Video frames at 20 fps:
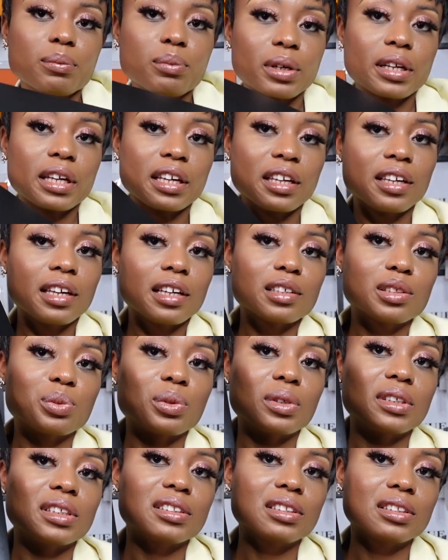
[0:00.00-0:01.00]
can you guess
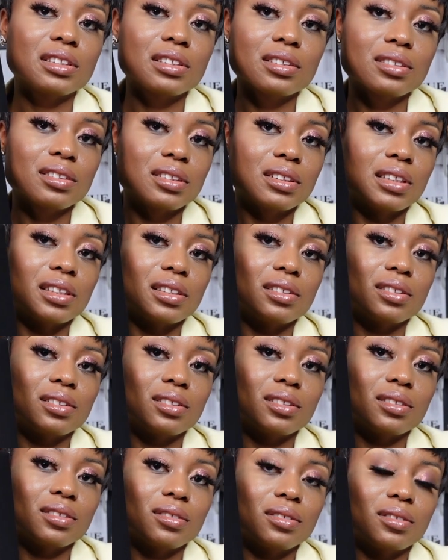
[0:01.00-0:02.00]
what is
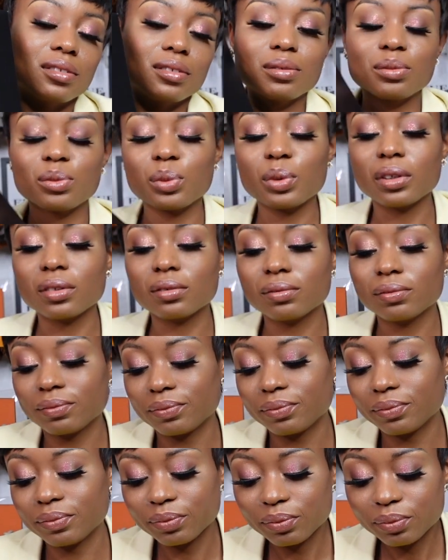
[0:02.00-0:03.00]
this? Well,
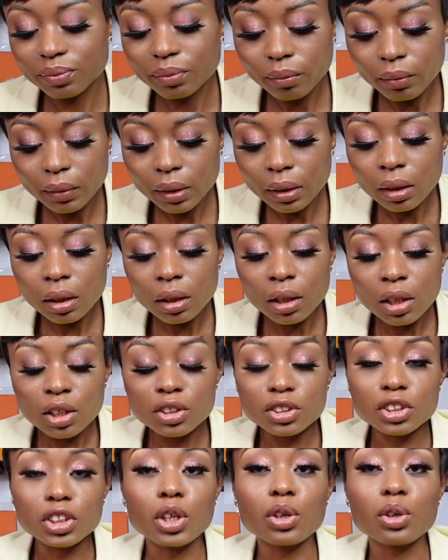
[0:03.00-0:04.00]

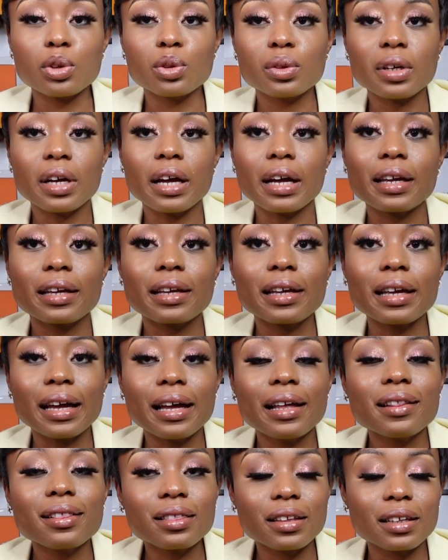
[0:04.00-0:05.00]
so I
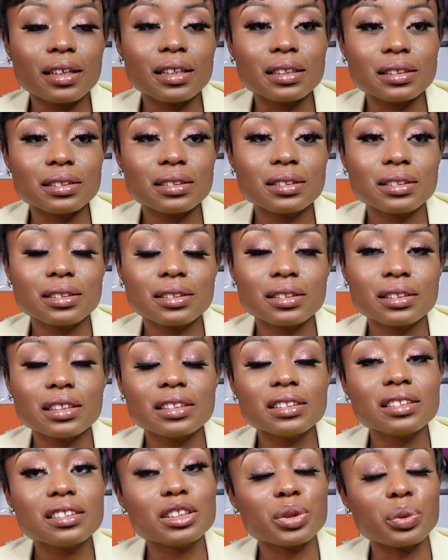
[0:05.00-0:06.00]
got this
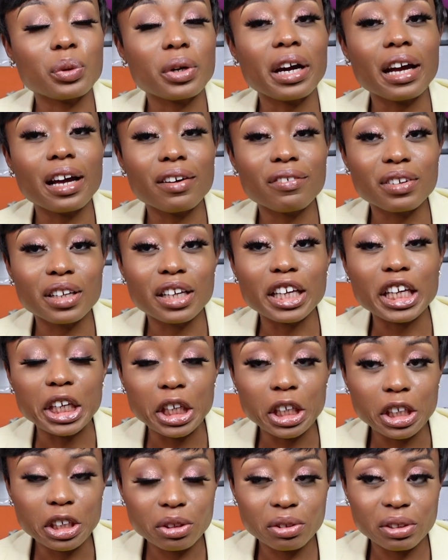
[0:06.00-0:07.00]
since they were having an
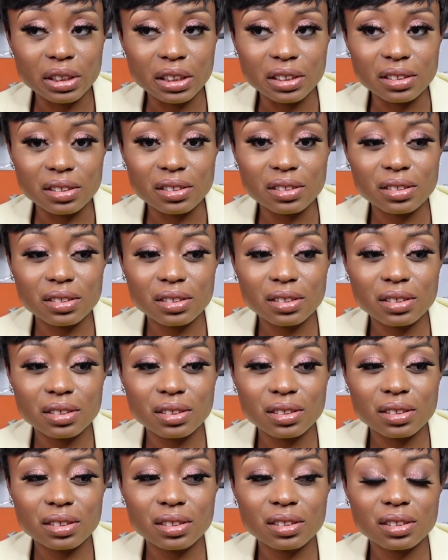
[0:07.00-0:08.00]
increase.